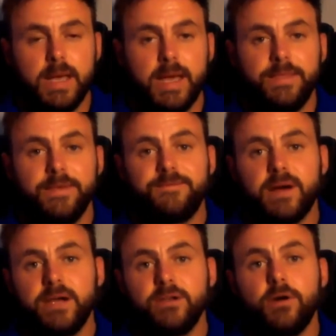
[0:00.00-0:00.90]
and then
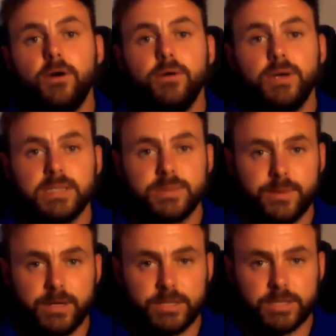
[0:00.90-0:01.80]
find your own
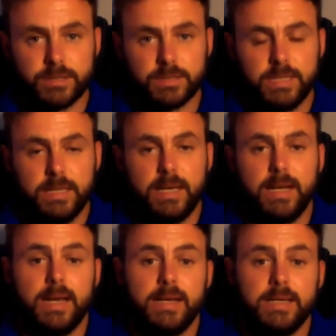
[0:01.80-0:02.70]
inspirations. And
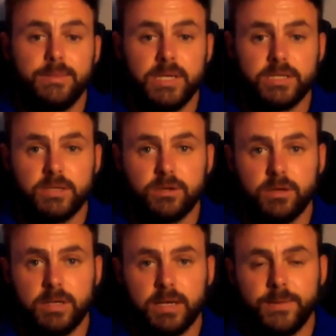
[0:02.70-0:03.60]
like I mentioned
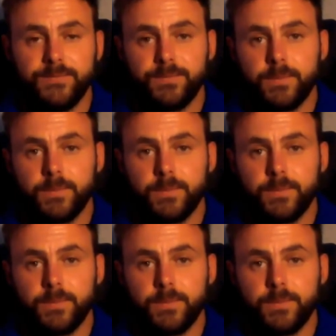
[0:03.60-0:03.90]
earlier,